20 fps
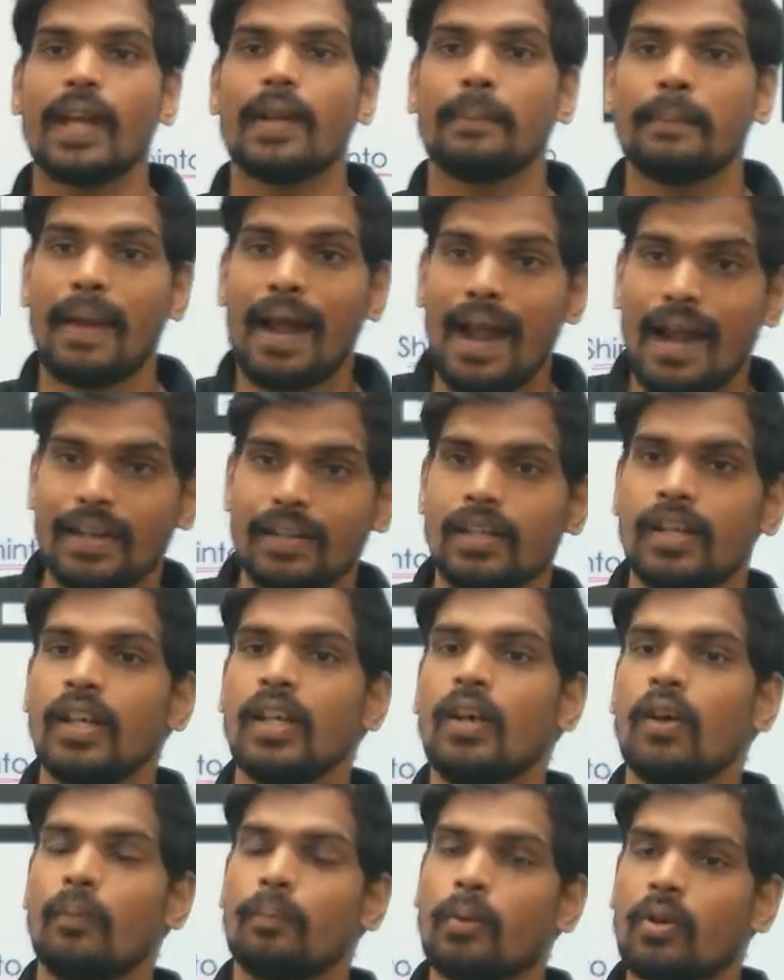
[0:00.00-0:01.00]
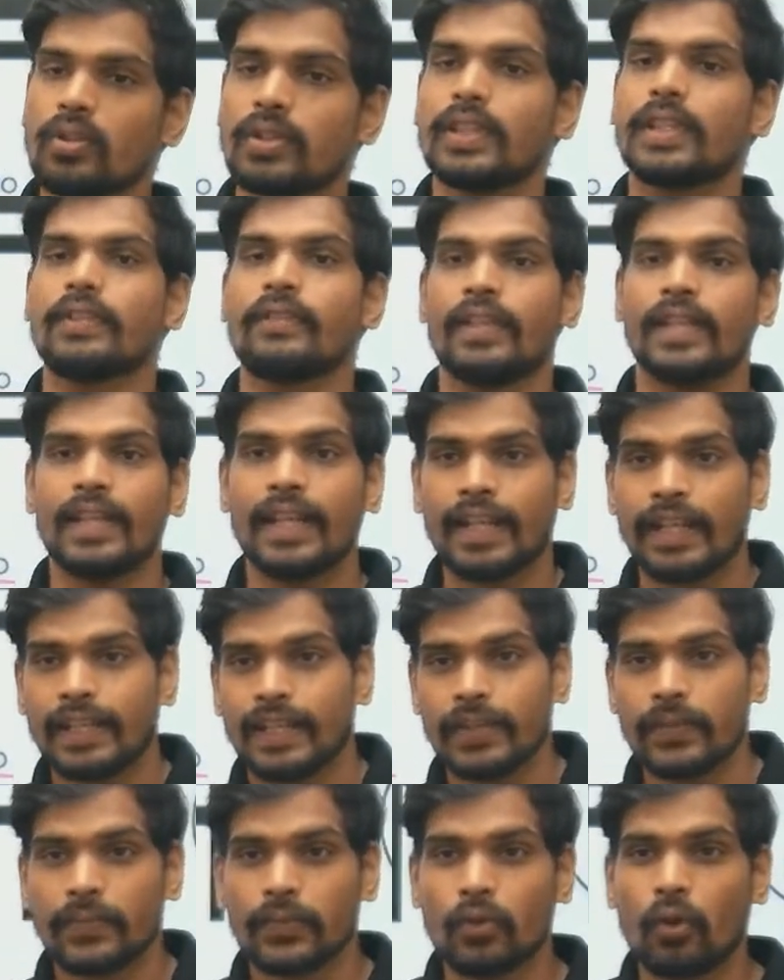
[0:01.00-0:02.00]
and bad, positive and
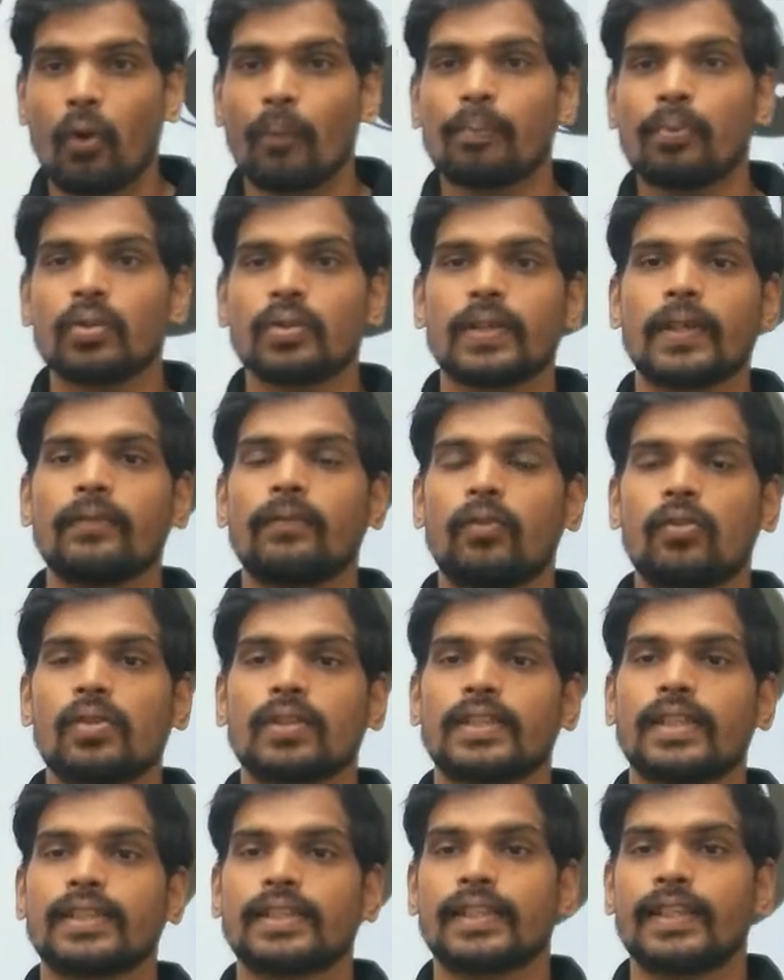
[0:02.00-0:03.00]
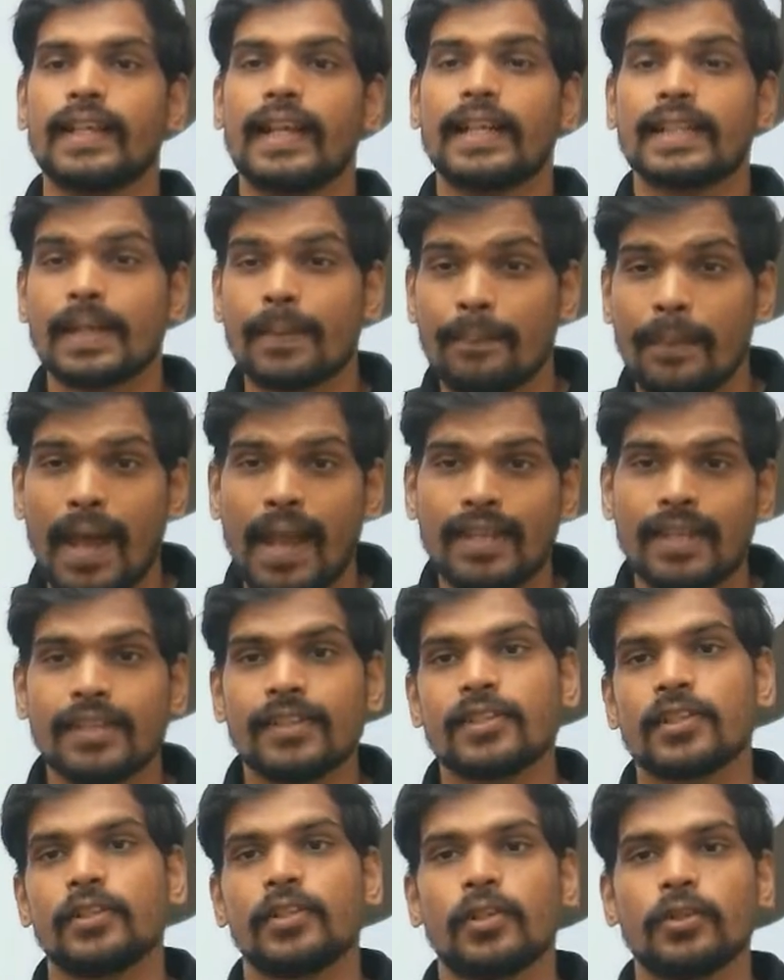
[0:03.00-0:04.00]
negative. So opposing forces create a
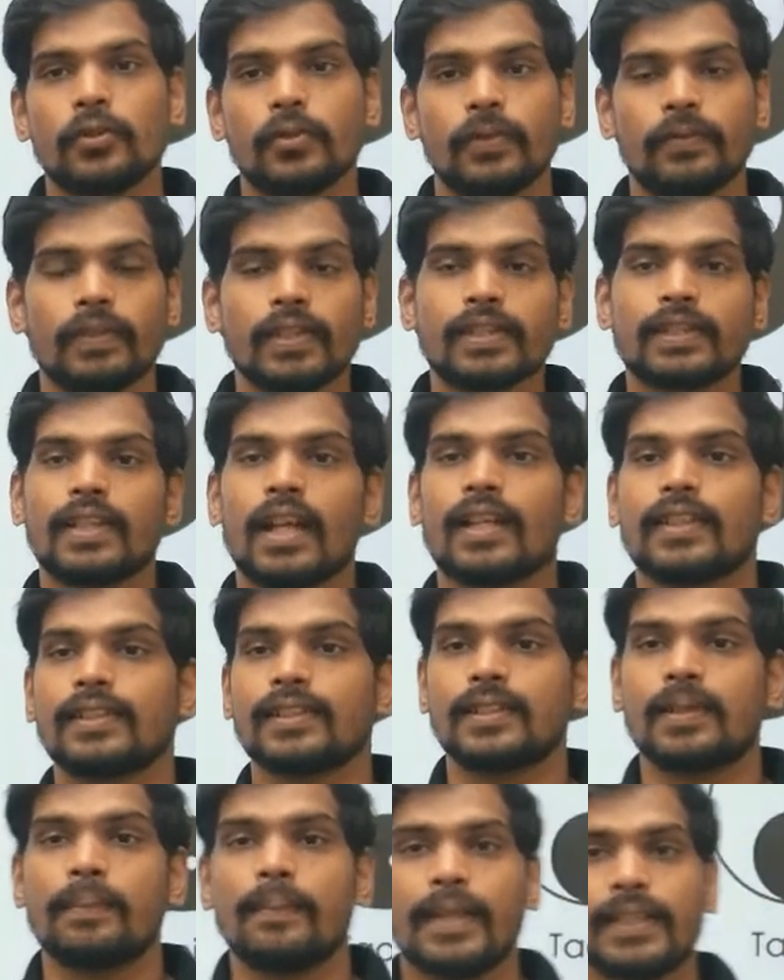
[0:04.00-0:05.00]
balance in the universe. That is the